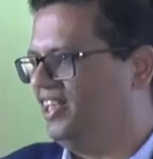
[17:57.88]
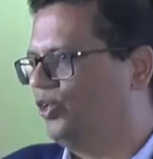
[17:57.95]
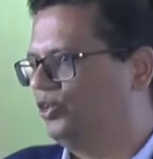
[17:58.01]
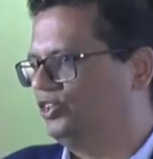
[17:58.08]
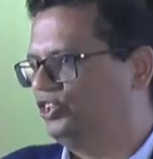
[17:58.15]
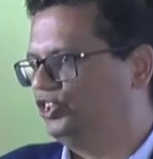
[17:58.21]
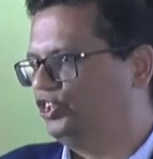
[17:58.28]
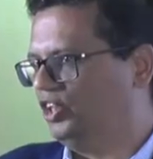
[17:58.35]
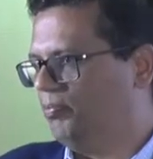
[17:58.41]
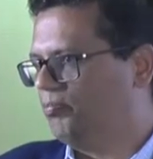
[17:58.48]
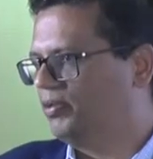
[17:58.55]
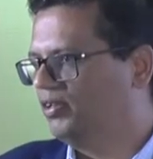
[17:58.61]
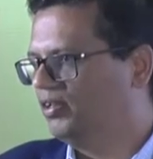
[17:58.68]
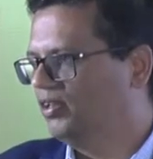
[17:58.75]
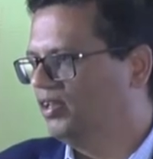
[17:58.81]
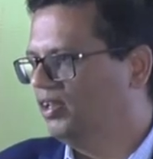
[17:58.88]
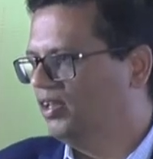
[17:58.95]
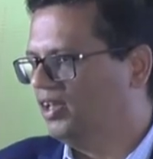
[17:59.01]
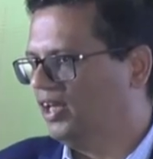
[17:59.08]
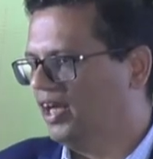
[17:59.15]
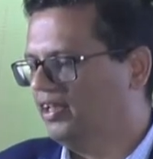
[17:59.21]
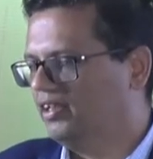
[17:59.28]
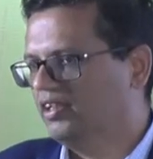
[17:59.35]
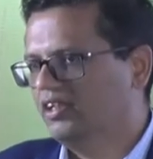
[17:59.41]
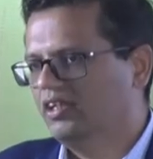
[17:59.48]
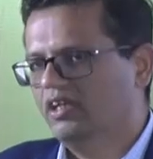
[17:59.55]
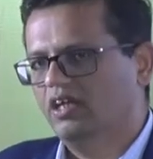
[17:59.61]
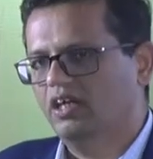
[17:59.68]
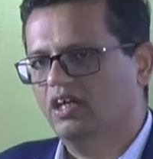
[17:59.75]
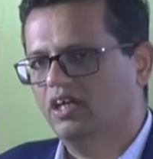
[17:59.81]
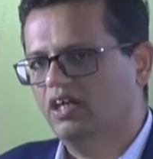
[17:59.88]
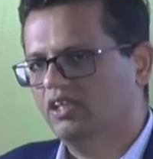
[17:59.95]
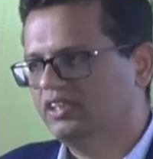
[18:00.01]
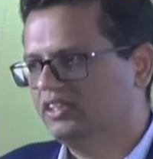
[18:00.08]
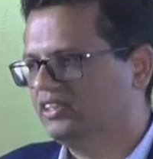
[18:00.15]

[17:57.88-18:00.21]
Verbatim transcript: your ship, right? Uh, this